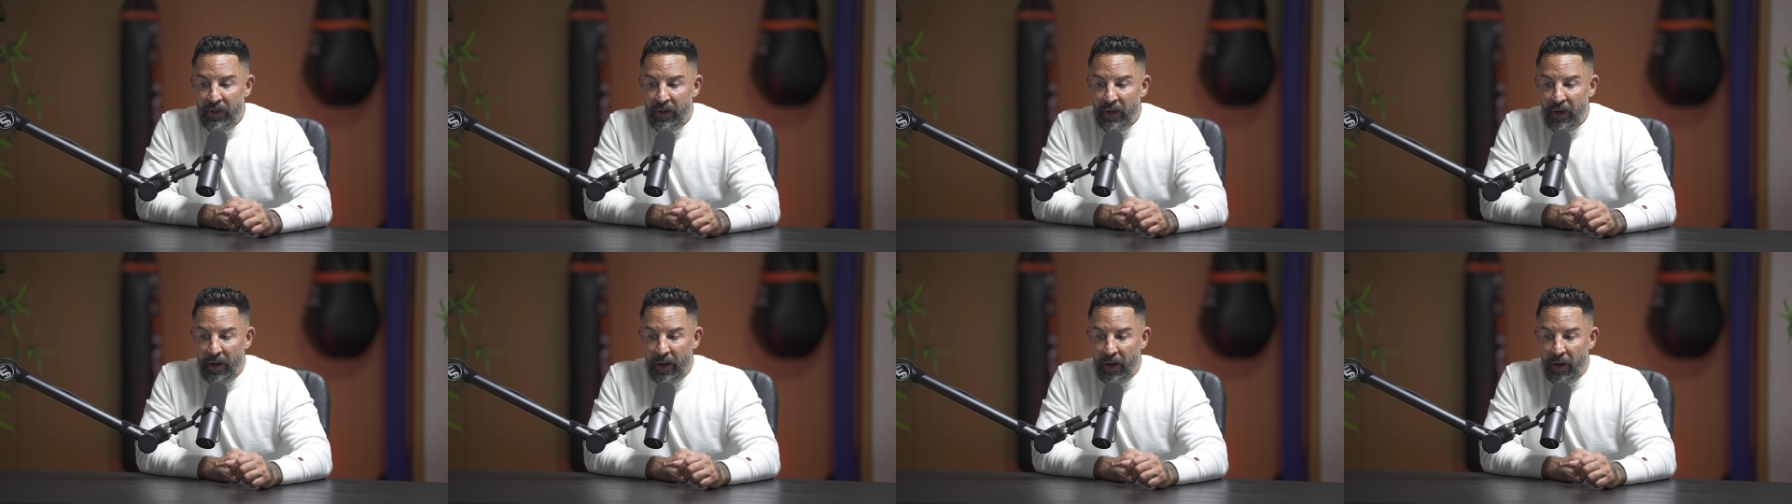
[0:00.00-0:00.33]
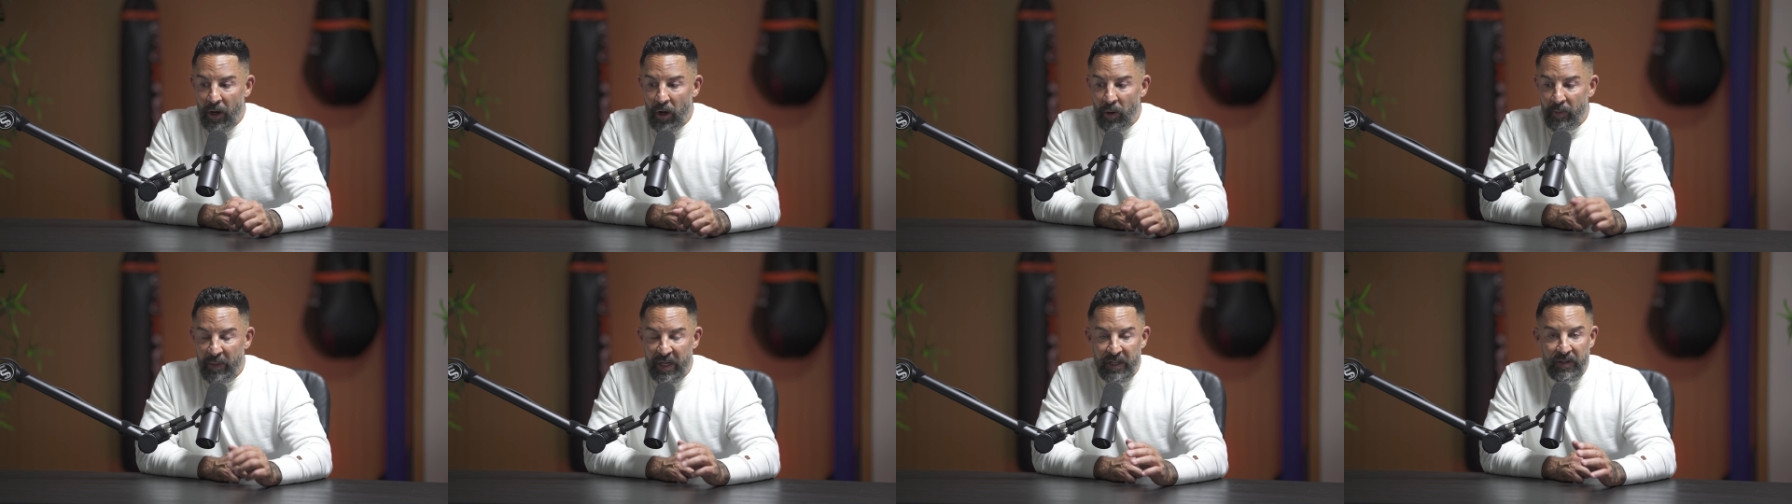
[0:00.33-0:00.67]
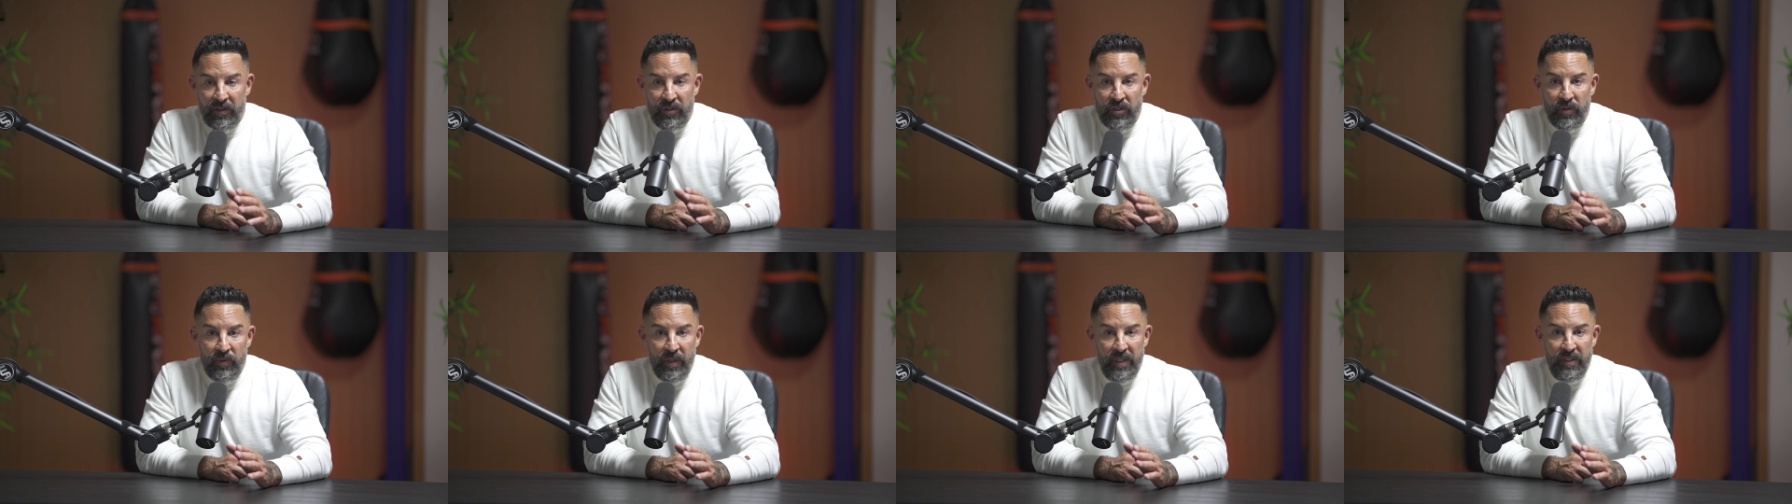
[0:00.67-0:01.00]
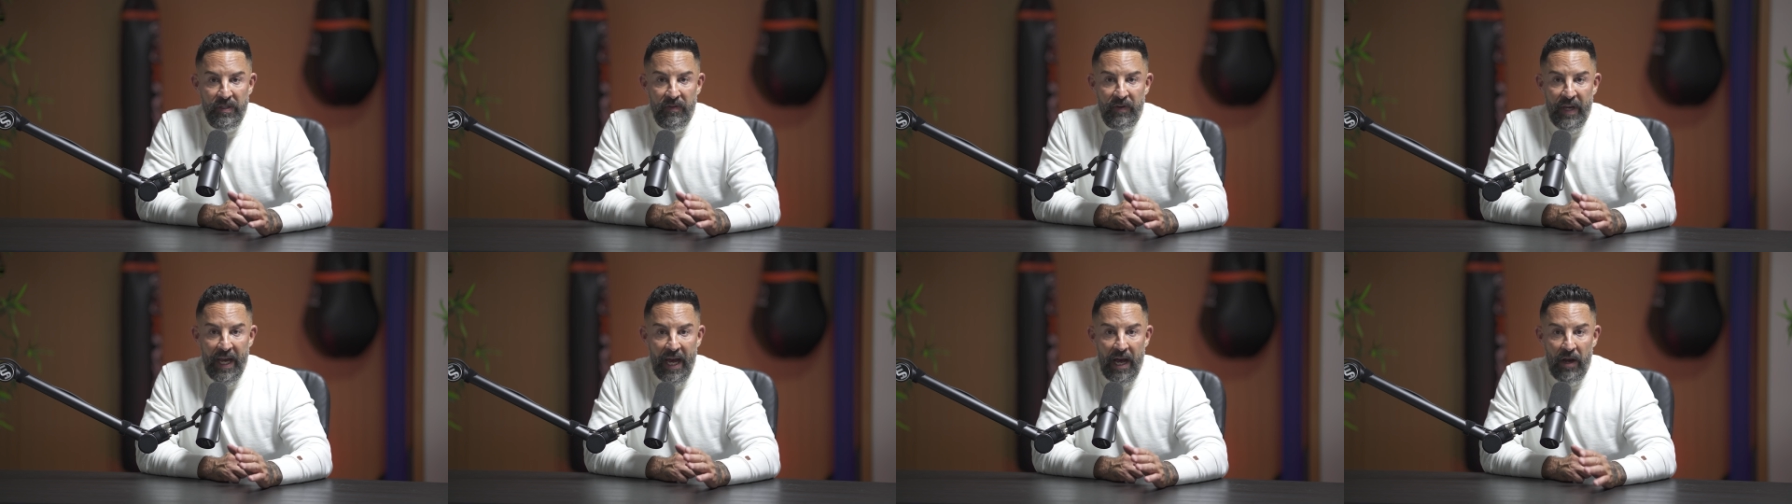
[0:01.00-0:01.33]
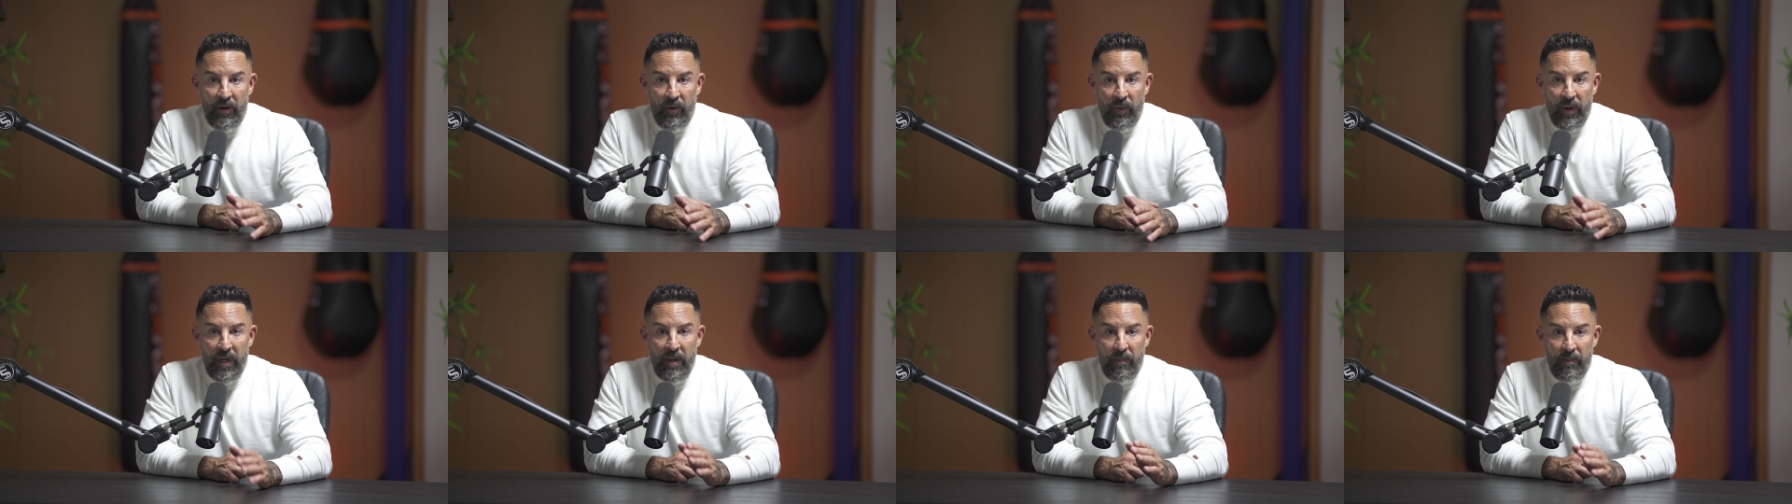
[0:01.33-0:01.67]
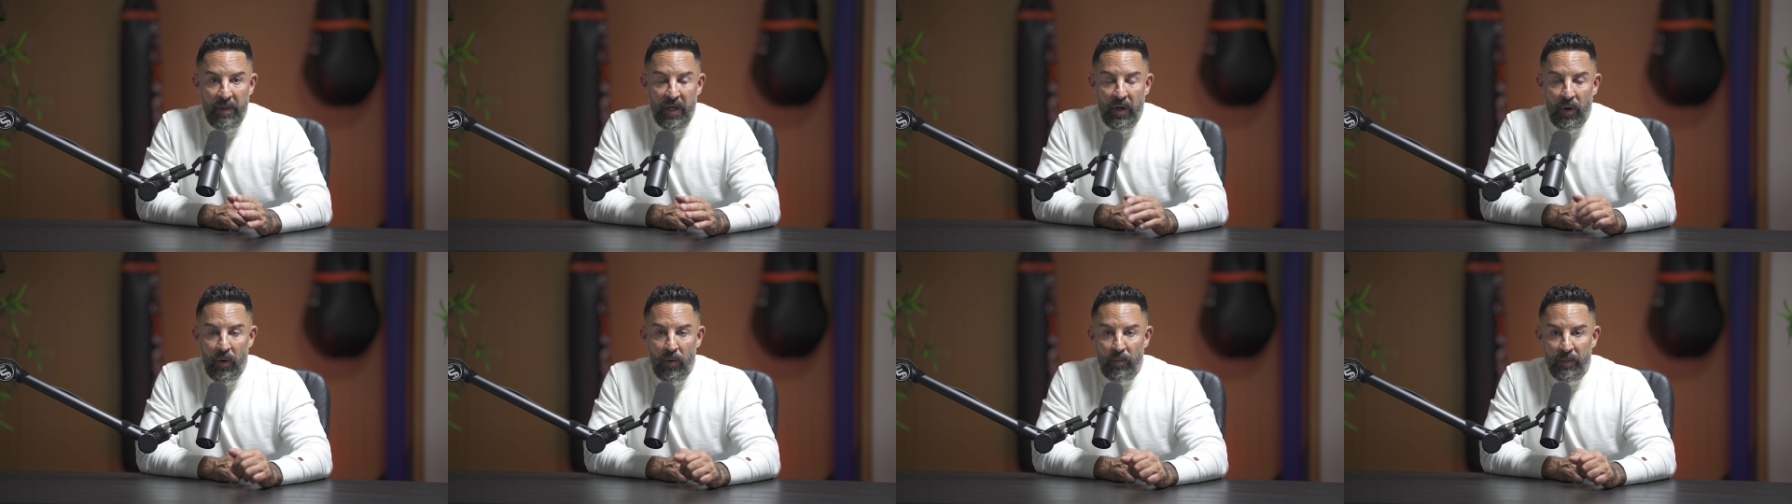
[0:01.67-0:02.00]
in the streets of Calgary
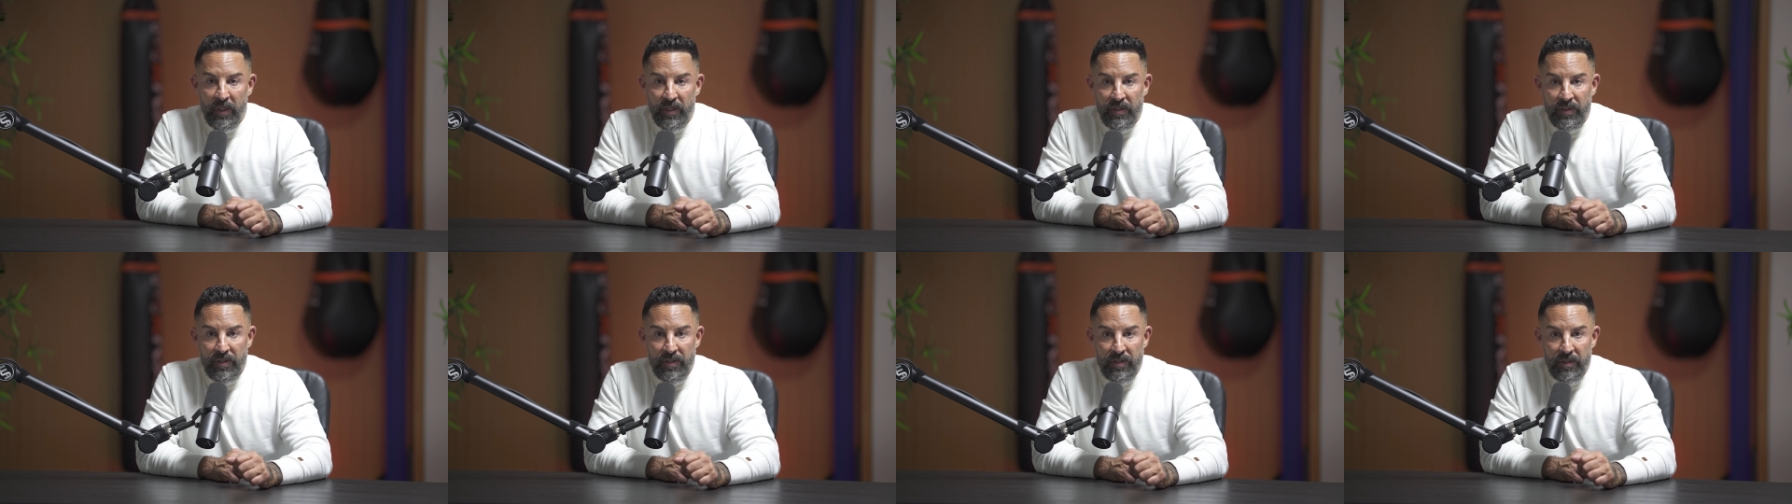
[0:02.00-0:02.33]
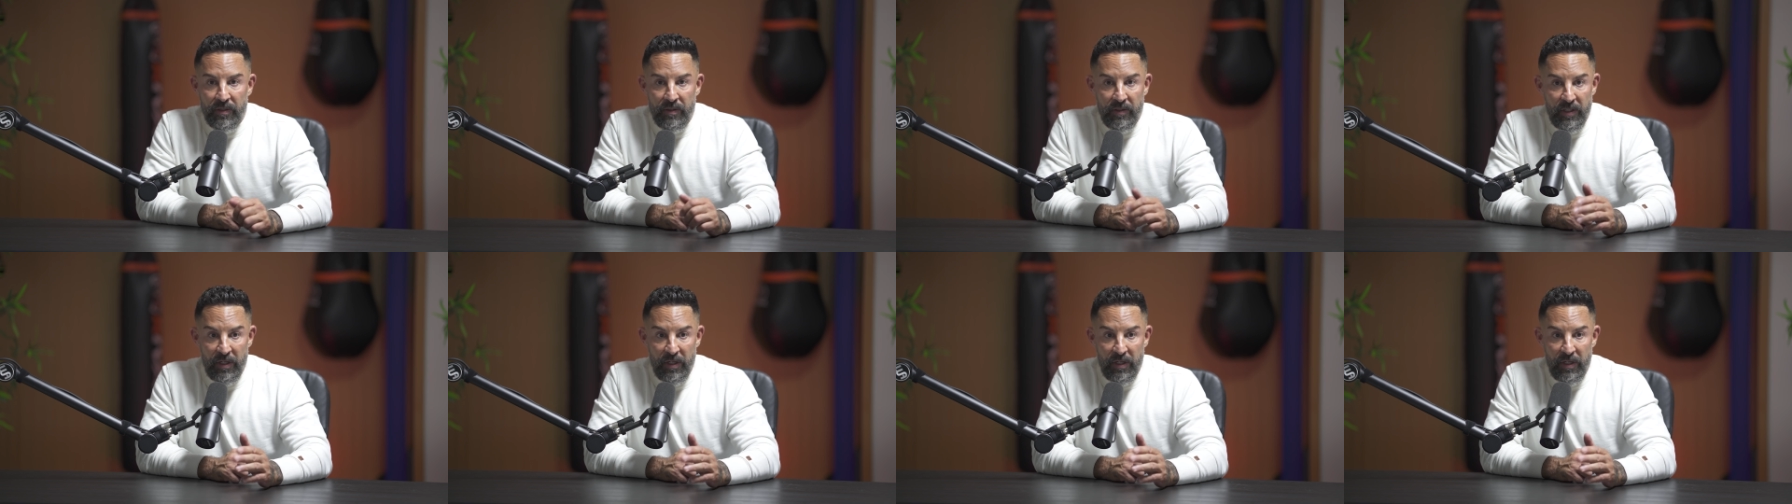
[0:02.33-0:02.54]
be homeless.